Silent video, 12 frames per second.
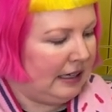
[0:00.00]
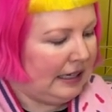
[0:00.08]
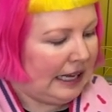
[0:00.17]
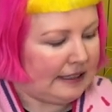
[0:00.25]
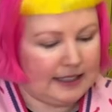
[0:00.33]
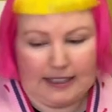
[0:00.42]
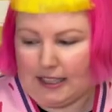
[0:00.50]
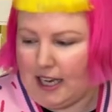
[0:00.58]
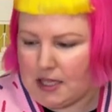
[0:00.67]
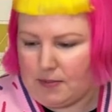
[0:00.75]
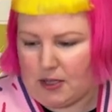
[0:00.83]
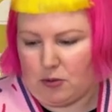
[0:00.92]
And then the
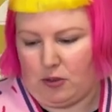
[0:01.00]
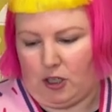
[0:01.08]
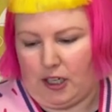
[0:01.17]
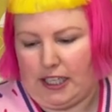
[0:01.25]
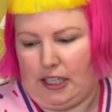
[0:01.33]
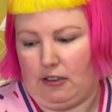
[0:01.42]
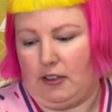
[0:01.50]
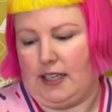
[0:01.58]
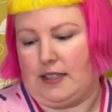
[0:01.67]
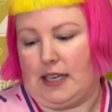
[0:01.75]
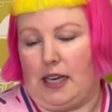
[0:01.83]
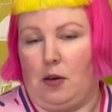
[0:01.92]
last puzzle we've got here
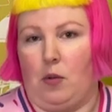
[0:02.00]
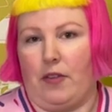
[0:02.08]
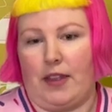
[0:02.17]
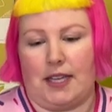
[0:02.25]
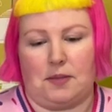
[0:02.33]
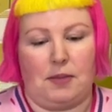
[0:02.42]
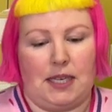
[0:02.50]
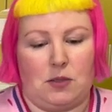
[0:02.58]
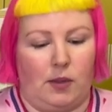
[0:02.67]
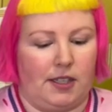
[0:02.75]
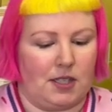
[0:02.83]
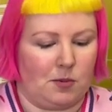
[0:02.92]
is a 1000 piece
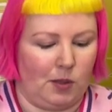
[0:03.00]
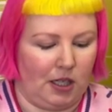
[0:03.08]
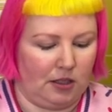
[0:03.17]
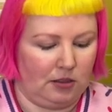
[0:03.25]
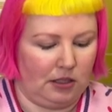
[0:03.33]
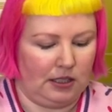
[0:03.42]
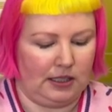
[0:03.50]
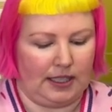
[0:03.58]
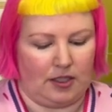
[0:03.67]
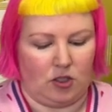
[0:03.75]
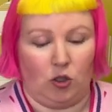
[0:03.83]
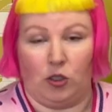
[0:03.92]
one as well.
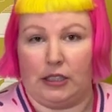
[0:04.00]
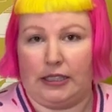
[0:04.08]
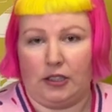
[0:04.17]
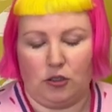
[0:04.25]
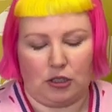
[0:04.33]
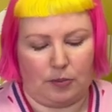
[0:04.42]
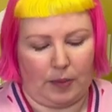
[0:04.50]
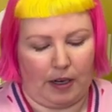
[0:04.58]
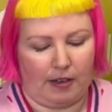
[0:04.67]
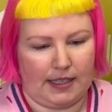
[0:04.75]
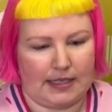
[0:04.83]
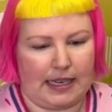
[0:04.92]
It's called Gilded
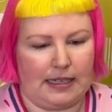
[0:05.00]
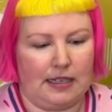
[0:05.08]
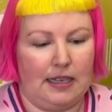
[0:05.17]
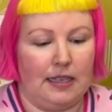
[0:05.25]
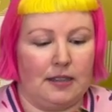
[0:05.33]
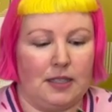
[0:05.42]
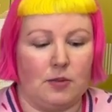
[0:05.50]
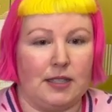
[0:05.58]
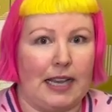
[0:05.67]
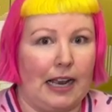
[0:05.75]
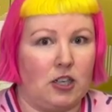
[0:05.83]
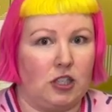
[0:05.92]
Berries, and this one's
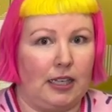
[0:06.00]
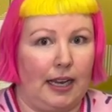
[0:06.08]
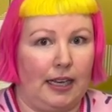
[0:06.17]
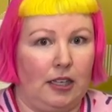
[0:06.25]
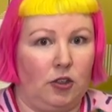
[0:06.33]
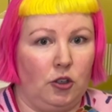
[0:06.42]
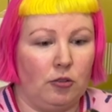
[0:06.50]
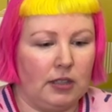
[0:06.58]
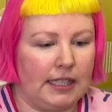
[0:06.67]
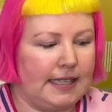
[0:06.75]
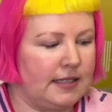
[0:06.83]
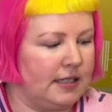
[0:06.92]
actually a new
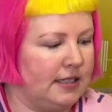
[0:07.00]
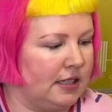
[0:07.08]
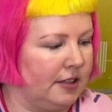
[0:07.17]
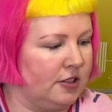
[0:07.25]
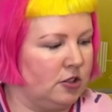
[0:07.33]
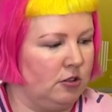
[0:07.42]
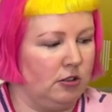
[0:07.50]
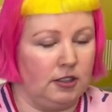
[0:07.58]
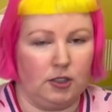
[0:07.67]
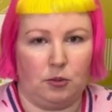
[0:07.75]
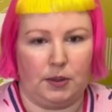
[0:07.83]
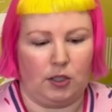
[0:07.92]
release. These other two are a
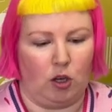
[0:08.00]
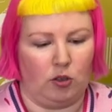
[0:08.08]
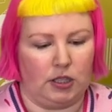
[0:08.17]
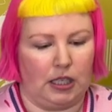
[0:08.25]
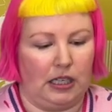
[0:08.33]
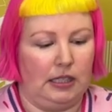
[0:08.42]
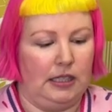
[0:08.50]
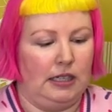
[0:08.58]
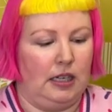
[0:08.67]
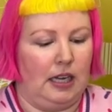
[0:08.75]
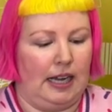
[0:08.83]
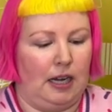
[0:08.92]
little bit older,
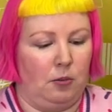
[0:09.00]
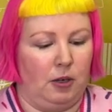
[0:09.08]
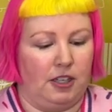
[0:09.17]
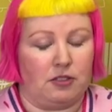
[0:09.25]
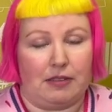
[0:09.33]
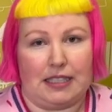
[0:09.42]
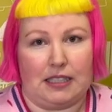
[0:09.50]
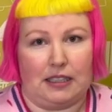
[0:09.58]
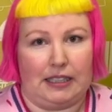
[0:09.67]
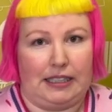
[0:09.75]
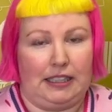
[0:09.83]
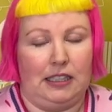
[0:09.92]
whereas
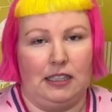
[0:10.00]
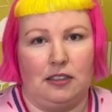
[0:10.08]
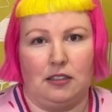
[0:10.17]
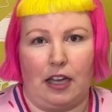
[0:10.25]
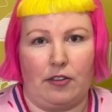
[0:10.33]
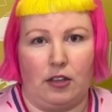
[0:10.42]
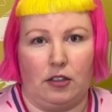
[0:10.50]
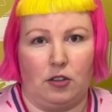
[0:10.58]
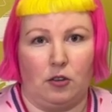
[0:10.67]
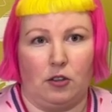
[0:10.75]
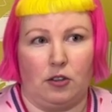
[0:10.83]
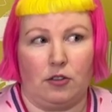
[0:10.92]
recently I think
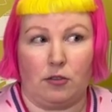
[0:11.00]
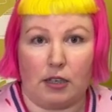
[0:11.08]
there were three